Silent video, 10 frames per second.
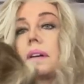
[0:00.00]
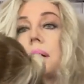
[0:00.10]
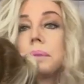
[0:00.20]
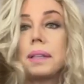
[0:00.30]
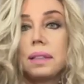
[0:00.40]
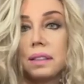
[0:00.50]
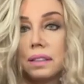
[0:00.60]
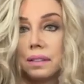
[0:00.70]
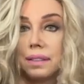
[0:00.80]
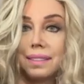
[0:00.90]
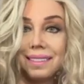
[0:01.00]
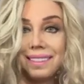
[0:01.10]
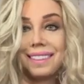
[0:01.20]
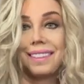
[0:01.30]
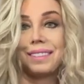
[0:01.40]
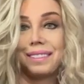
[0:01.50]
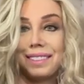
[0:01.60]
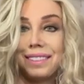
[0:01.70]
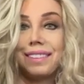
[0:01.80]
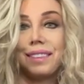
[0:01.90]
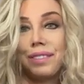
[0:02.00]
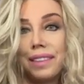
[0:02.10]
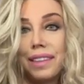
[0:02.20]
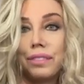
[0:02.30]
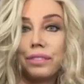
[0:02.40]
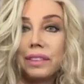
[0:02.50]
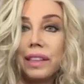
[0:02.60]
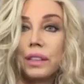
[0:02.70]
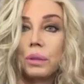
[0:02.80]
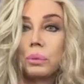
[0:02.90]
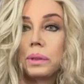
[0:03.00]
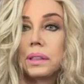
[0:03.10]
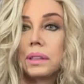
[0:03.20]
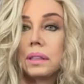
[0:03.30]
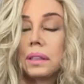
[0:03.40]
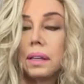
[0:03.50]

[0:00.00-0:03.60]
I'm kidding, you know. You leave it there for like a week.